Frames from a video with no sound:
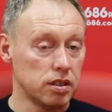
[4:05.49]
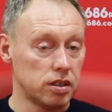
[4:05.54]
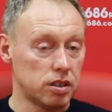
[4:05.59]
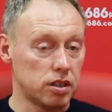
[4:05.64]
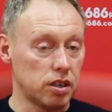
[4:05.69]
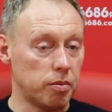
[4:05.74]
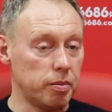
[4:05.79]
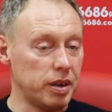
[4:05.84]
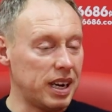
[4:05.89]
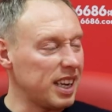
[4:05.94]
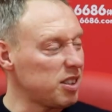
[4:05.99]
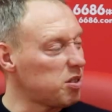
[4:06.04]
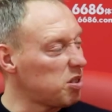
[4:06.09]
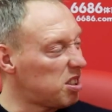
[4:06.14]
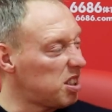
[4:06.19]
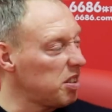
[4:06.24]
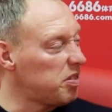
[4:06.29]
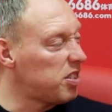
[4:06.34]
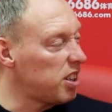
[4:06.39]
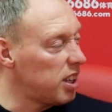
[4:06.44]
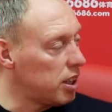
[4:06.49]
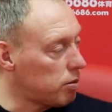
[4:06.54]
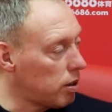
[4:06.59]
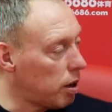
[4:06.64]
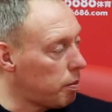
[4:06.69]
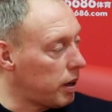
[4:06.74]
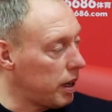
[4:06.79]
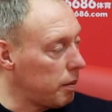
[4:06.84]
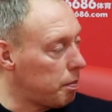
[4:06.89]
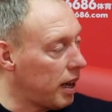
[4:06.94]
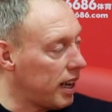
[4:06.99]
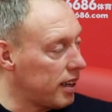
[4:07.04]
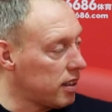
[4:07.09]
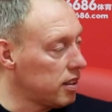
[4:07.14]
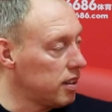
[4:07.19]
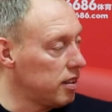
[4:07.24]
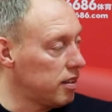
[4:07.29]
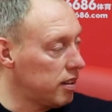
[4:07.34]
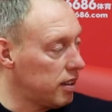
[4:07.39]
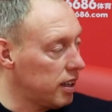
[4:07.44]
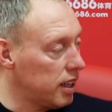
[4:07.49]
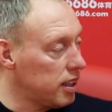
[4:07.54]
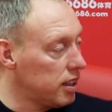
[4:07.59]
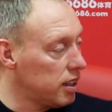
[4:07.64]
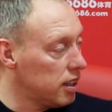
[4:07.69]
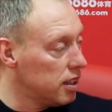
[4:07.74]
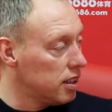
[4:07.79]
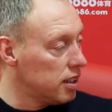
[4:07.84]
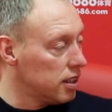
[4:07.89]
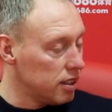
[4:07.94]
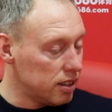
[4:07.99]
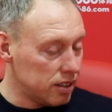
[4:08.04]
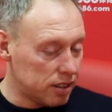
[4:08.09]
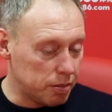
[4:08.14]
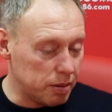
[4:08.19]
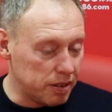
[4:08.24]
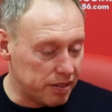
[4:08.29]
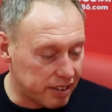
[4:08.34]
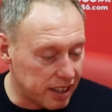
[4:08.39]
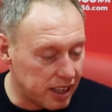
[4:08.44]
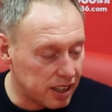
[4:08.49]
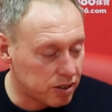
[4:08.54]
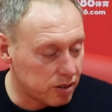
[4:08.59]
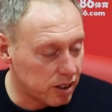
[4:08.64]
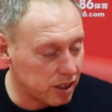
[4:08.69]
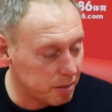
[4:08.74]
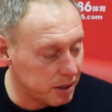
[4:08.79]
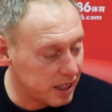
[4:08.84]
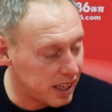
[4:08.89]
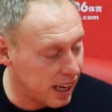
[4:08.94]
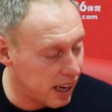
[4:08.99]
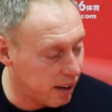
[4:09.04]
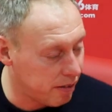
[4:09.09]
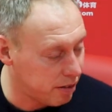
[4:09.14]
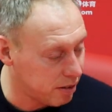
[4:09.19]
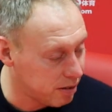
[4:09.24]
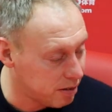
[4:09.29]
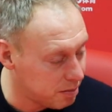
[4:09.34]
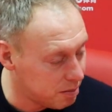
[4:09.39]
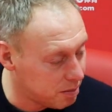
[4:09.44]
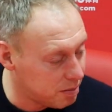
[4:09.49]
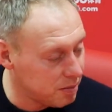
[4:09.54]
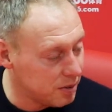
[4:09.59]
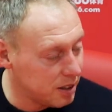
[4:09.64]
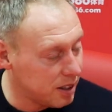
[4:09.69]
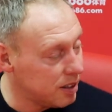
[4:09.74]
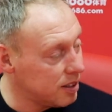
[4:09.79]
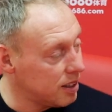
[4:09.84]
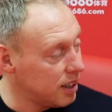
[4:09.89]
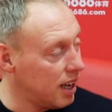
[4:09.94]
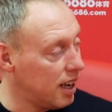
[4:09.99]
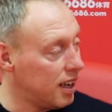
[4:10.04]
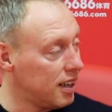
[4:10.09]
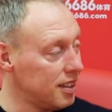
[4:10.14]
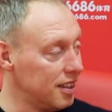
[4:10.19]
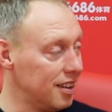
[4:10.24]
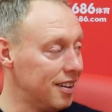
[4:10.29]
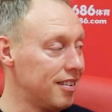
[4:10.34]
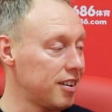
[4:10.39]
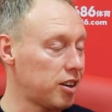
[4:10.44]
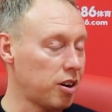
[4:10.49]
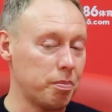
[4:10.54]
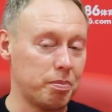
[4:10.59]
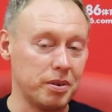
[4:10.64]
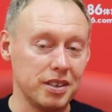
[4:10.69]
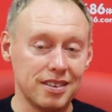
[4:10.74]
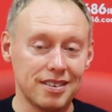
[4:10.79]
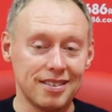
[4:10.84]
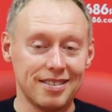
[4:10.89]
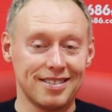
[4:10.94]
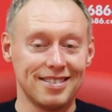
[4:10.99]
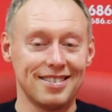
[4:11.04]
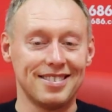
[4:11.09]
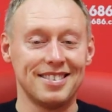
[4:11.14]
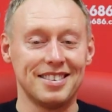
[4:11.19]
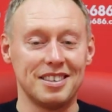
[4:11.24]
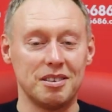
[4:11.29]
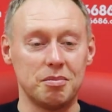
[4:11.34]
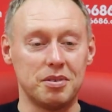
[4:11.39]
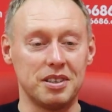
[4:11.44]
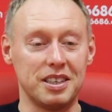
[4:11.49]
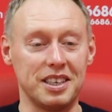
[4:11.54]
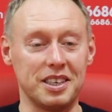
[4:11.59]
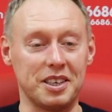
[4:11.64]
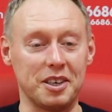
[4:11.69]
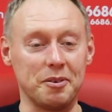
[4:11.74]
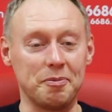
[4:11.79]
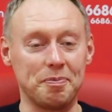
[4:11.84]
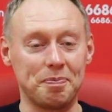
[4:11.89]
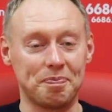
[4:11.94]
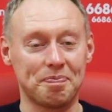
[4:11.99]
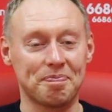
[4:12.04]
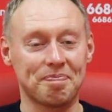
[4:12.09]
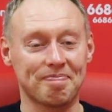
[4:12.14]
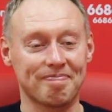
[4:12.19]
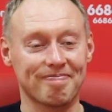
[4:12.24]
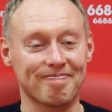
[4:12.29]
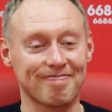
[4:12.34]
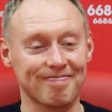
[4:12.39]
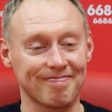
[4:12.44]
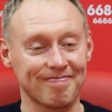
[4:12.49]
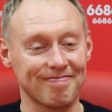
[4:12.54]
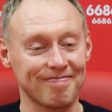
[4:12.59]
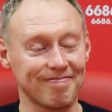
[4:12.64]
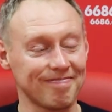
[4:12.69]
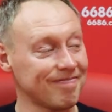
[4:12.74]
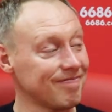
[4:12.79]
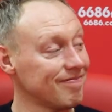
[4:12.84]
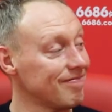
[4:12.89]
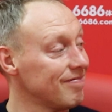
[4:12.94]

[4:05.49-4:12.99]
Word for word: So my legs are stiff today as well. I played padel the other day, to be fair, so I had to be careful. Did you won? Yeah, no, got beat. There you go. You beaten?